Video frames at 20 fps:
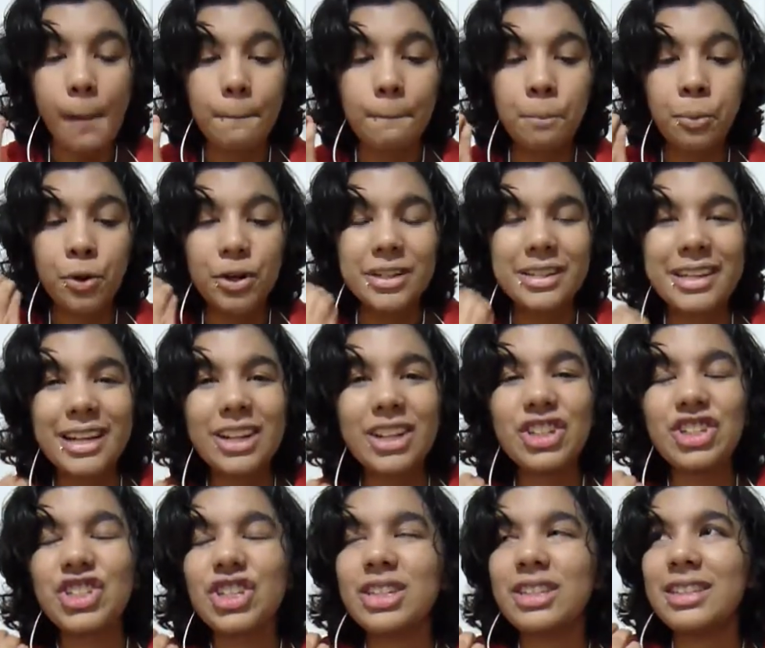Brazil
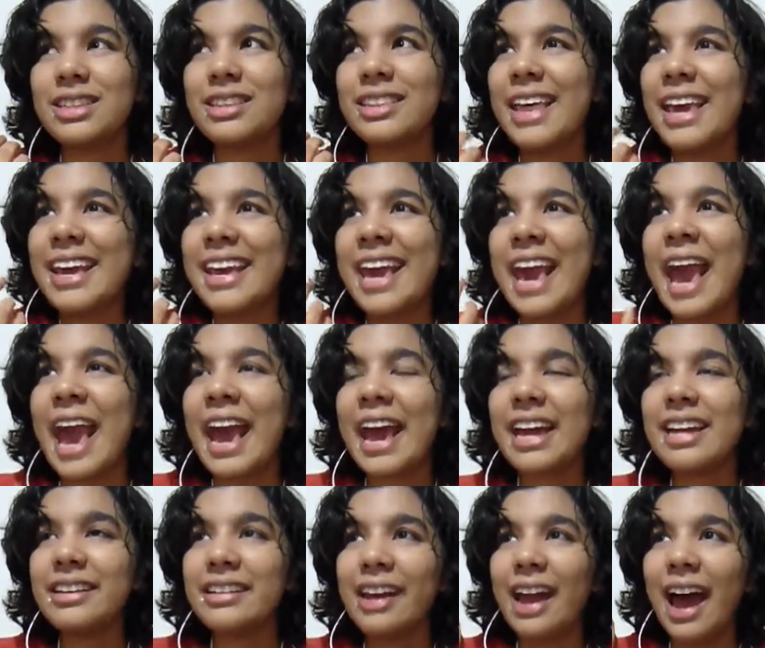they
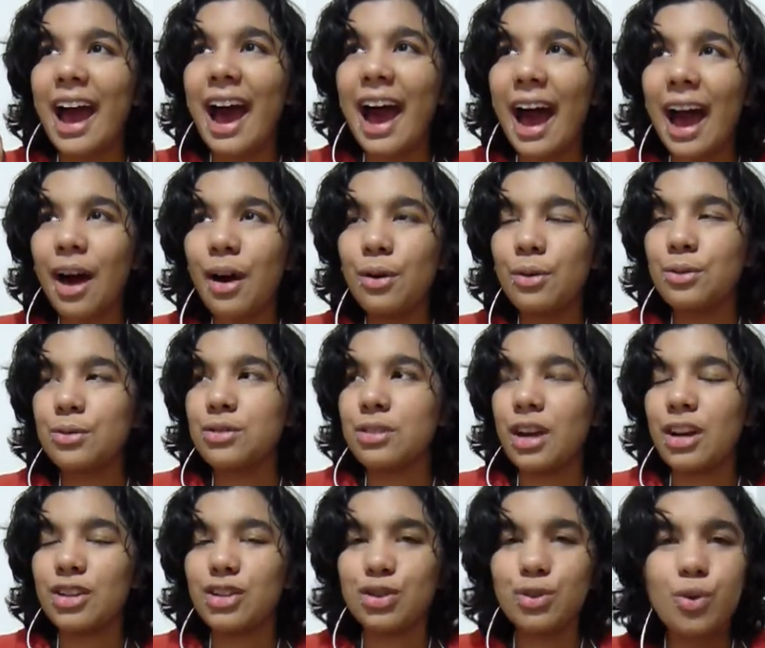can't house
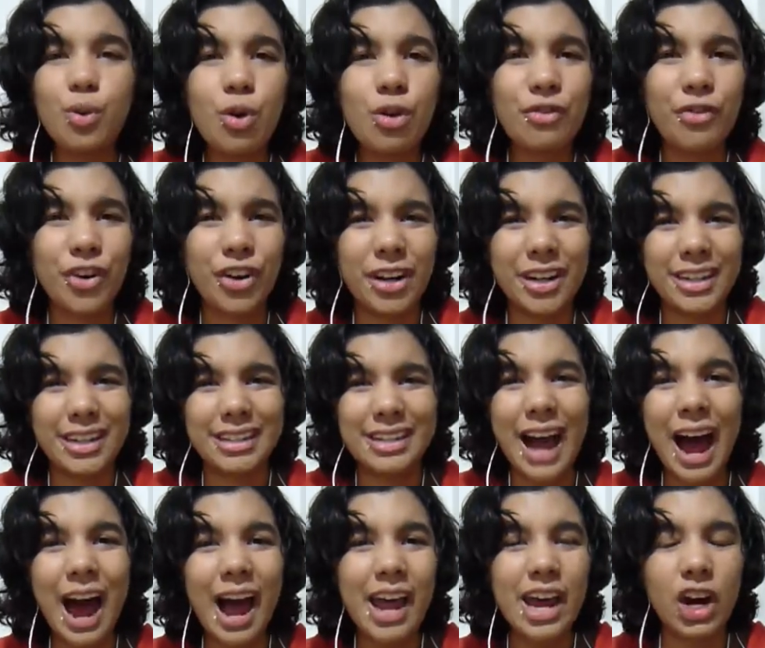a school for an
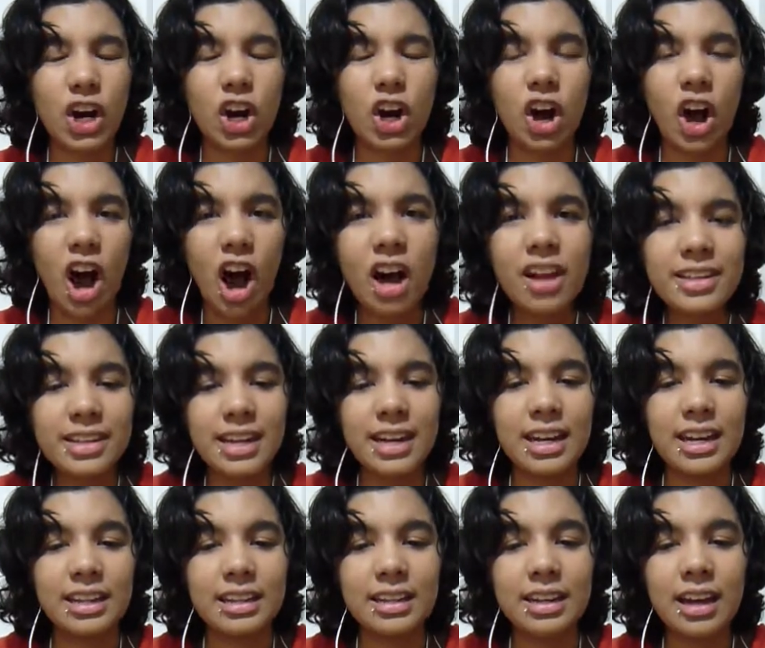entire
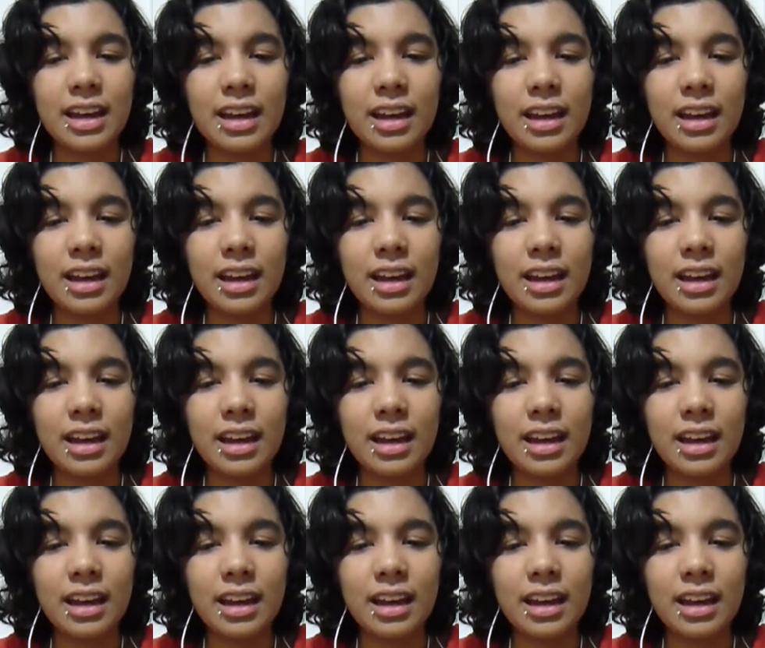continent.